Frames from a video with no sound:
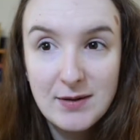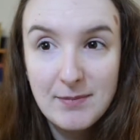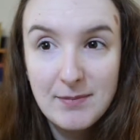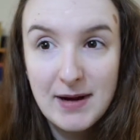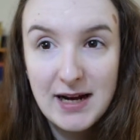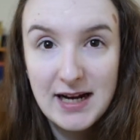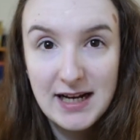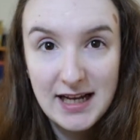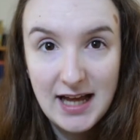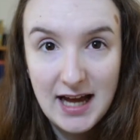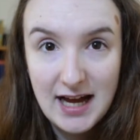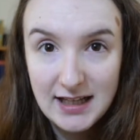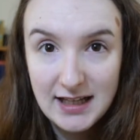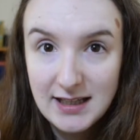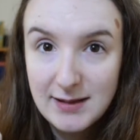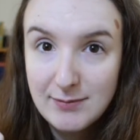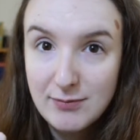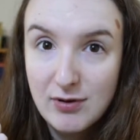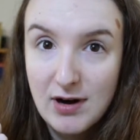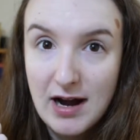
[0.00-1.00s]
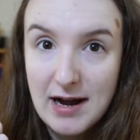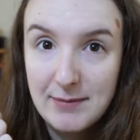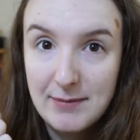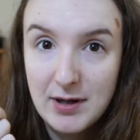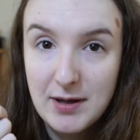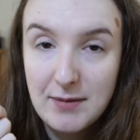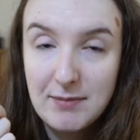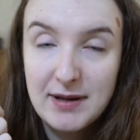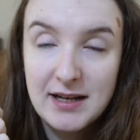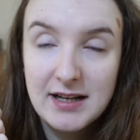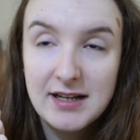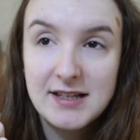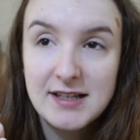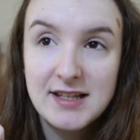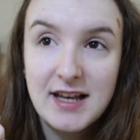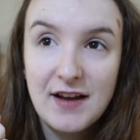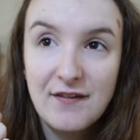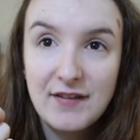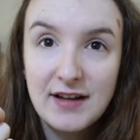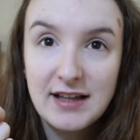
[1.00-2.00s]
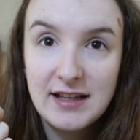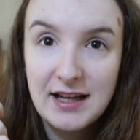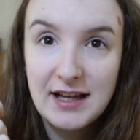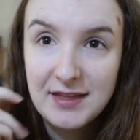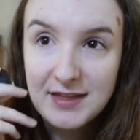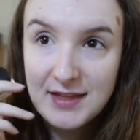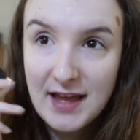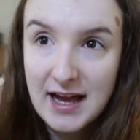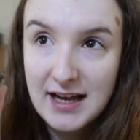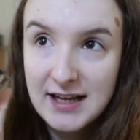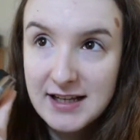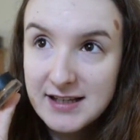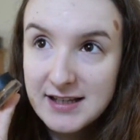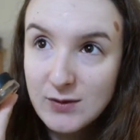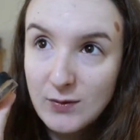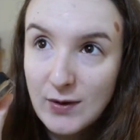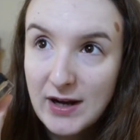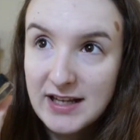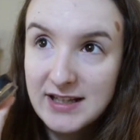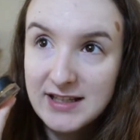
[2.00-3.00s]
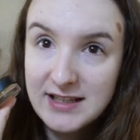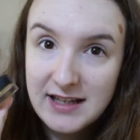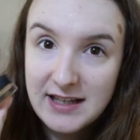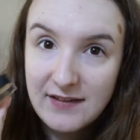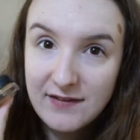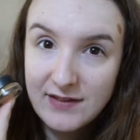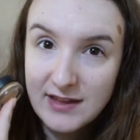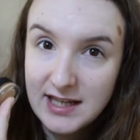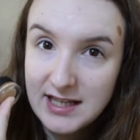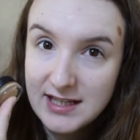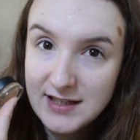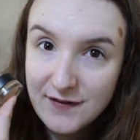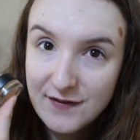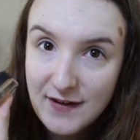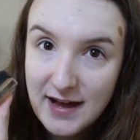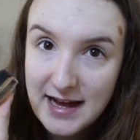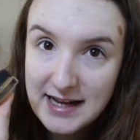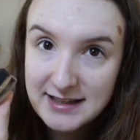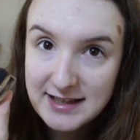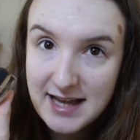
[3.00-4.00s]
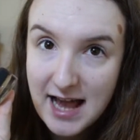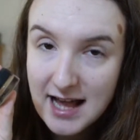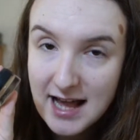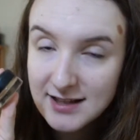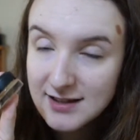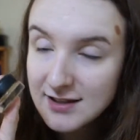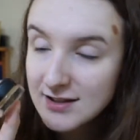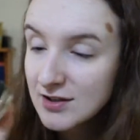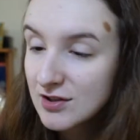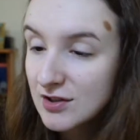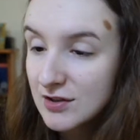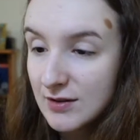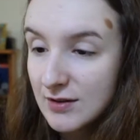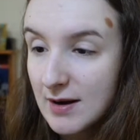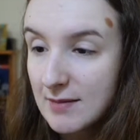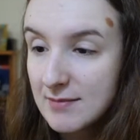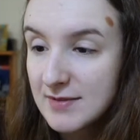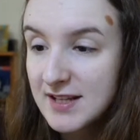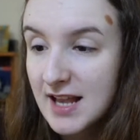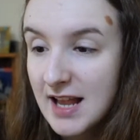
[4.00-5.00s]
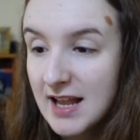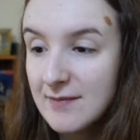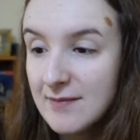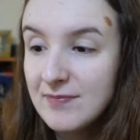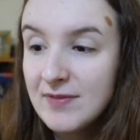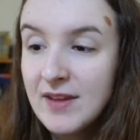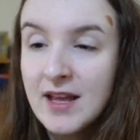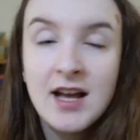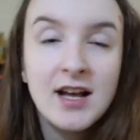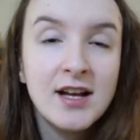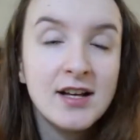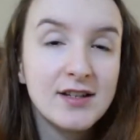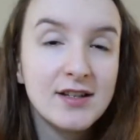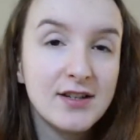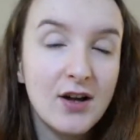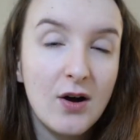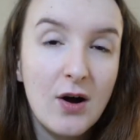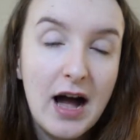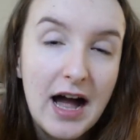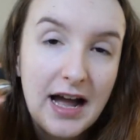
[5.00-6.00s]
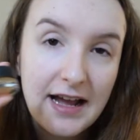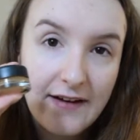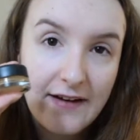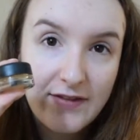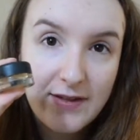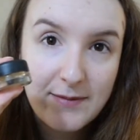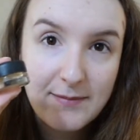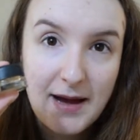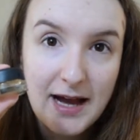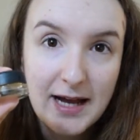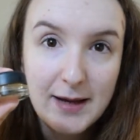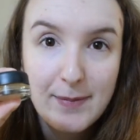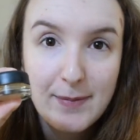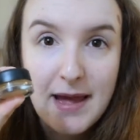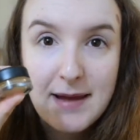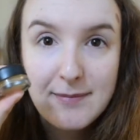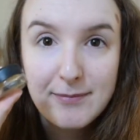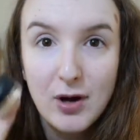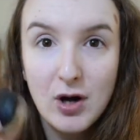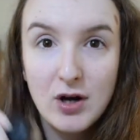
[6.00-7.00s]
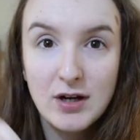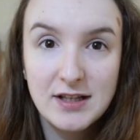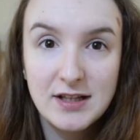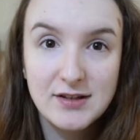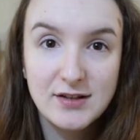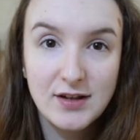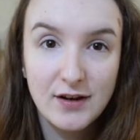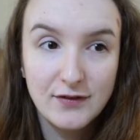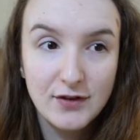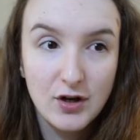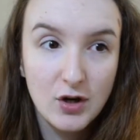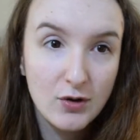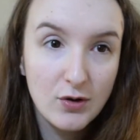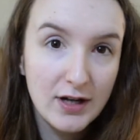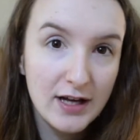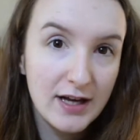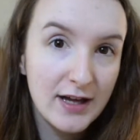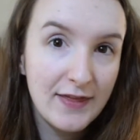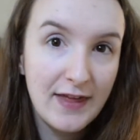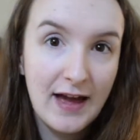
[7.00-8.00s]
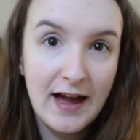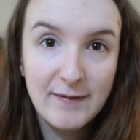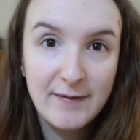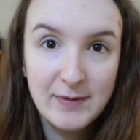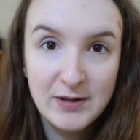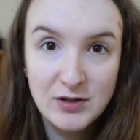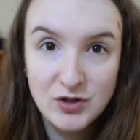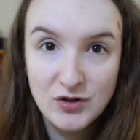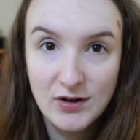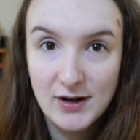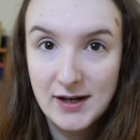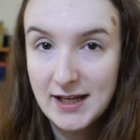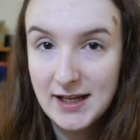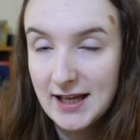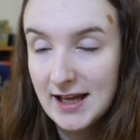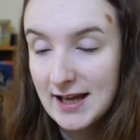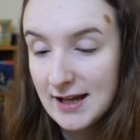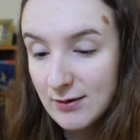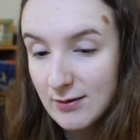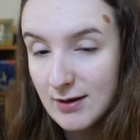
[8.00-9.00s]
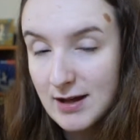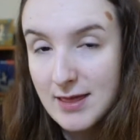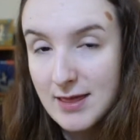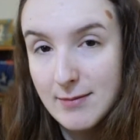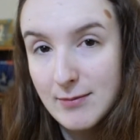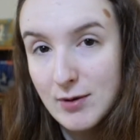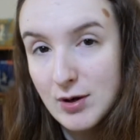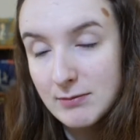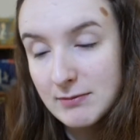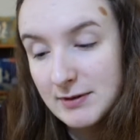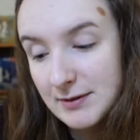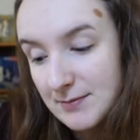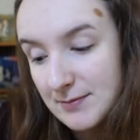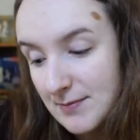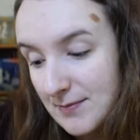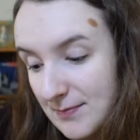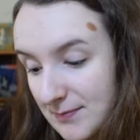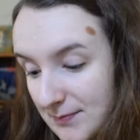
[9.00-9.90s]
my eyelid primer because I feel like that is the way to give these a fair test. Do you know what I'm saying? So I have the MAC Paint Pot in Soft Ochre that I've been trying out at the moment.